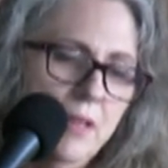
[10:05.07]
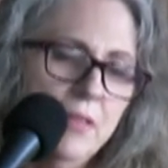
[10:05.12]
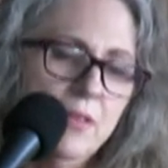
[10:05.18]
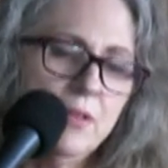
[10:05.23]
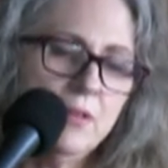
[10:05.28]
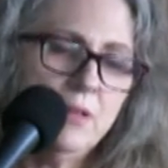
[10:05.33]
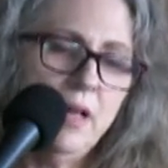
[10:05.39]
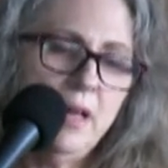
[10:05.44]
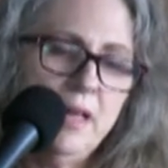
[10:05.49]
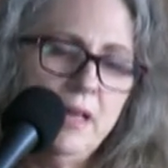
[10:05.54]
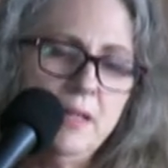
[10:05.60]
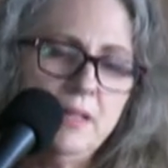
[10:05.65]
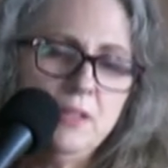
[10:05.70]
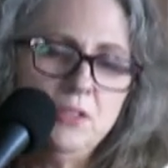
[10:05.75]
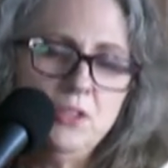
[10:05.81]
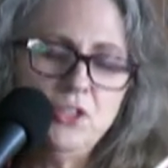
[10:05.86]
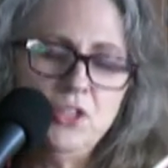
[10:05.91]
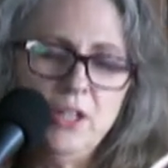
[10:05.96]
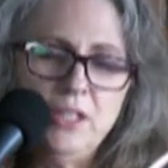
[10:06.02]
the
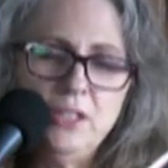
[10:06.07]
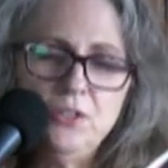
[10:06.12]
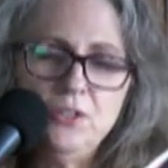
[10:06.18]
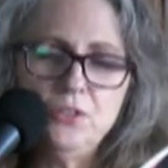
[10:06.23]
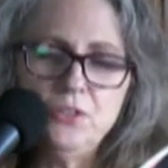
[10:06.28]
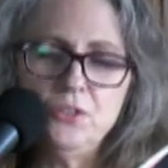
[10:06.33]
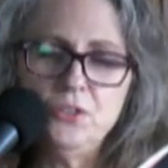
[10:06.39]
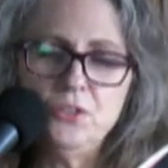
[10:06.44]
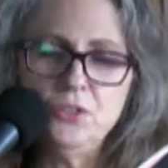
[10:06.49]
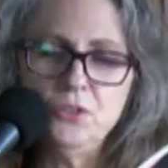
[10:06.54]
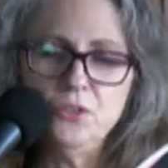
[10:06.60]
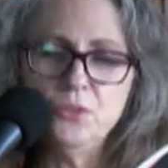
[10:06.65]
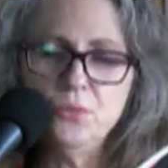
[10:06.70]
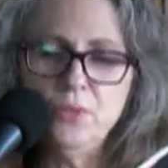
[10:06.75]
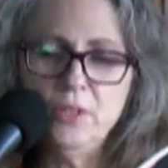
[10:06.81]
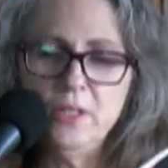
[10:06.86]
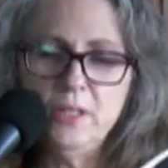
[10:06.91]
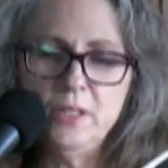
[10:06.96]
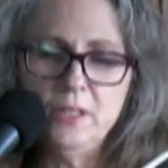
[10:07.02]
light changes to
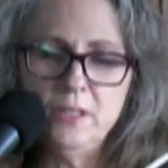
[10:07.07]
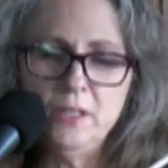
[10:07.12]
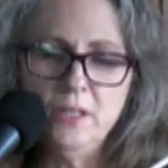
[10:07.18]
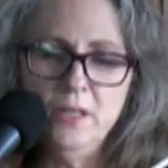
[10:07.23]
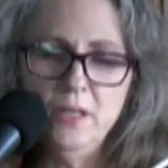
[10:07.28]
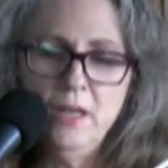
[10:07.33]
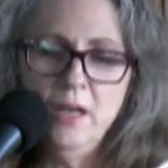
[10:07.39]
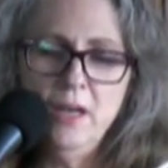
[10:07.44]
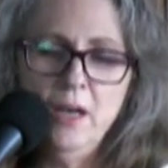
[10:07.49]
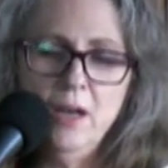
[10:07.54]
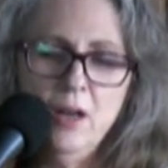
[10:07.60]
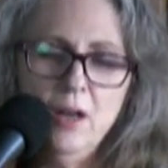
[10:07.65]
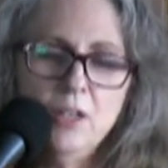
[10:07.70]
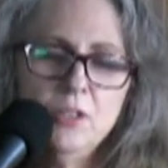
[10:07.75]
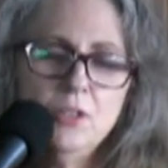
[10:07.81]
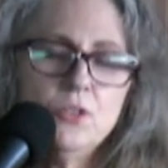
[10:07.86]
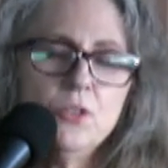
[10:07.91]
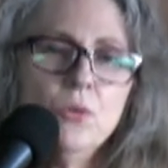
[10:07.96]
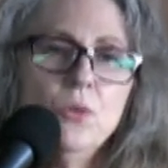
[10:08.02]
green,
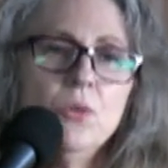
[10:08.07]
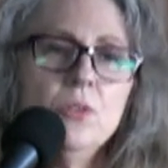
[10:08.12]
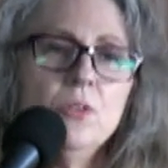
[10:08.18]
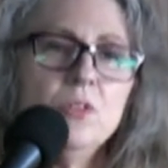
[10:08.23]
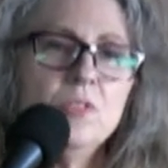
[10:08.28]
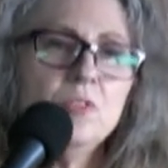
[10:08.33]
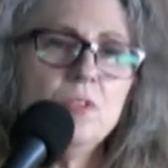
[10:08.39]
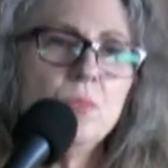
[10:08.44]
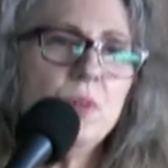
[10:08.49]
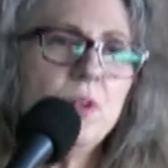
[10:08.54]
adorned